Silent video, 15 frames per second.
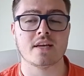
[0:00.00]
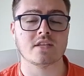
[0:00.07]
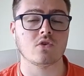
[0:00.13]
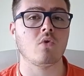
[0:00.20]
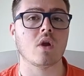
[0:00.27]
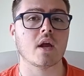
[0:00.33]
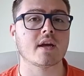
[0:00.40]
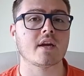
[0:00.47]
That's
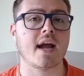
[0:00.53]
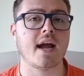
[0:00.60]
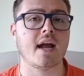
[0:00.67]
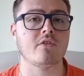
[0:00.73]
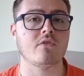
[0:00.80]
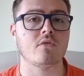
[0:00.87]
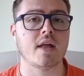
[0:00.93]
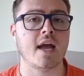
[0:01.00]
all I could
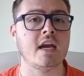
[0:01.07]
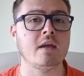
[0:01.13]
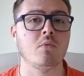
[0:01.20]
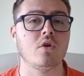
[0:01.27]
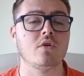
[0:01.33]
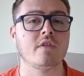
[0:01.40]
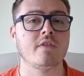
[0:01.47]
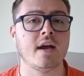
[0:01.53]
handle. Any
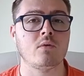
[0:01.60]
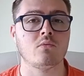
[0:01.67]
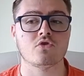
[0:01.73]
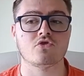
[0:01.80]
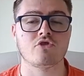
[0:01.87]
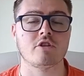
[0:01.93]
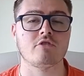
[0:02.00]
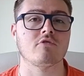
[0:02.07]
more than that
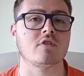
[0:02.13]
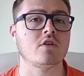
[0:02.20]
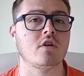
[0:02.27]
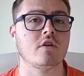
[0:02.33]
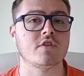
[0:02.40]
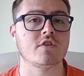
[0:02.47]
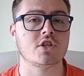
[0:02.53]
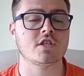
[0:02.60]
would trigger a
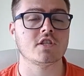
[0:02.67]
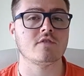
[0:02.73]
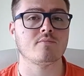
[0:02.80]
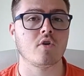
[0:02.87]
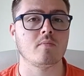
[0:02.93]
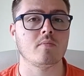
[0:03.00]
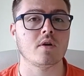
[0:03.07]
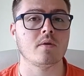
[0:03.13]
lot of
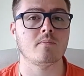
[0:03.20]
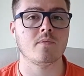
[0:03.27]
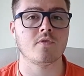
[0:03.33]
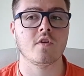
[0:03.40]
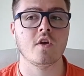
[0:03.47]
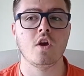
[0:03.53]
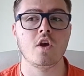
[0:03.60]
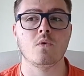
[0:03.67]
digestive
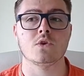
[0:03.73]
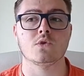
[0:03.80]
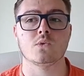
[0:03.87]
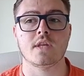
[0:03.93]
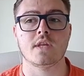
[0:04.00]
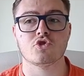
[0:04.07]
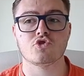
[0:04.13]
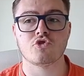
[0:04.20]
problems, which
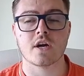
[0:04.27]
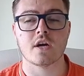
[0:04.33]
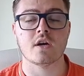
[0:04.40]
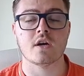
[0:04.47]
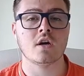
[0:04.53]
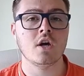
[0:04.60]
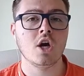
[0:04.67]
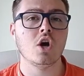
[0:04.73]
would then
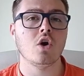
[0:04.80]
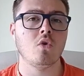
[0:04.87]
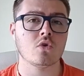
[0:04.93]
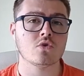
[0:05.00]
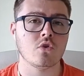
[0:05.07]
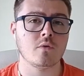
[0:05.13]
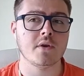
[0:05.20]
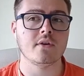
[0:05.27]
trigger
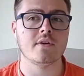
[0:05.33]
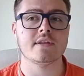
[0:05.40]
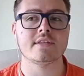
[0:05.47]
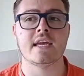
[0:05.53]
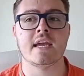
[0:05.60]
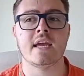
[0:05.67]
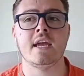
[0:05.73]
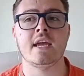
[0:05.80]

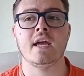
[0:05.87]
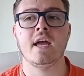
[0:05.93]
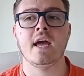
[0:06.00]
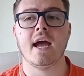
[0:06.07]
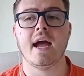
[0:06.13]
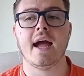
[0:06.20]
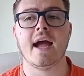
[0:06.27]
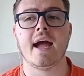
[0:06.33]
autoimmunity
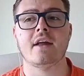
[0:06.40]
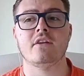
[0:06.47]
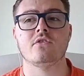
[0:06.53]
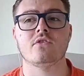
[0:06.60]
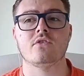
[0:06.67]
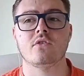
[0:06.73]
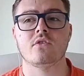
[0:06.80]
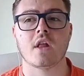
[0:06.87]

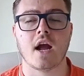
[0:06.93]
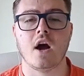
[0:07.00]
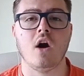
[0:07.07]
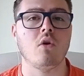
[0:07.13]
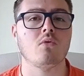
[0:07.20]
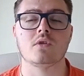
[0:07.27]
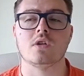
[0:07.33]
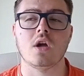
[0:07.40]
and like a
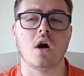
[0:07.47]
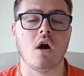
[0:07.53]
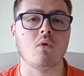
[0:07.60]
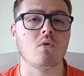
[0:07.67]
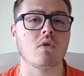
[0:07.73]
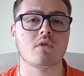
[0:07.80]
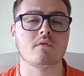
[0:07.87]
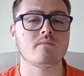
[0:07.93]

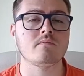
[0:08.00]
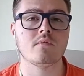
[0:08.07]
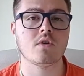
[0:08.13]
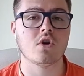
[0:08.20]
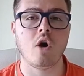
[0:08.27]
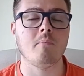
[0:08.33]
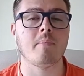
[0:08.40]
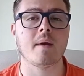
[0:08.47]
whole
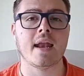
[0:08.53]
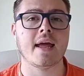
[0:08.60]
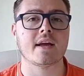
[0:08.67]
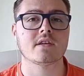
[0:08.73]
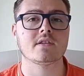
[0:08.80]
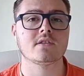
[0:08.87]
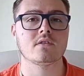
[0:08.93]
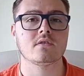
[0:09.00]

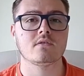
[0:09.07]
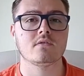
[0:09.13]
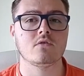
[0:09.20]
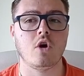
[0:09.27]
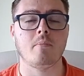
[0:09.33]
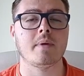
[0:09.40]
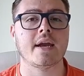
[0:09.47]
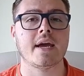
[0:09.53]
complex
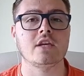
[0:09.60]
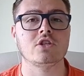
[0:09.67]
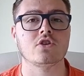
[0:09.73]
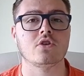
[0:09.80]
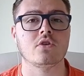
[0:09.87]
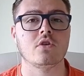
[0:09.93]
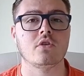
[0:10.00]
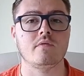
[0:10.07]

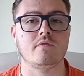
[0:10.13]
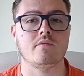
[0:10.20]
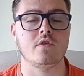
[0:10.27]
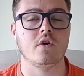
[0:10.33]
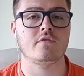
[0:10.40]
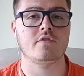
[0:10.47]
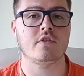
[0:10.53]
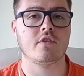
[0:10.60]
combination of
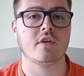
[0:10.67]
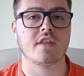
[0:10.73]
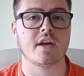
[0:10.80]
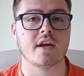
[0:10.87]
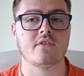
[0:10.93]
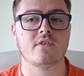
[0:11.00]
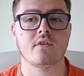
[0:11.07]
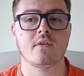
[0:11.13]
different
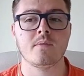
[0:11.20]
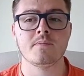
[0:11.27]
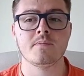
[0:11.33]
things.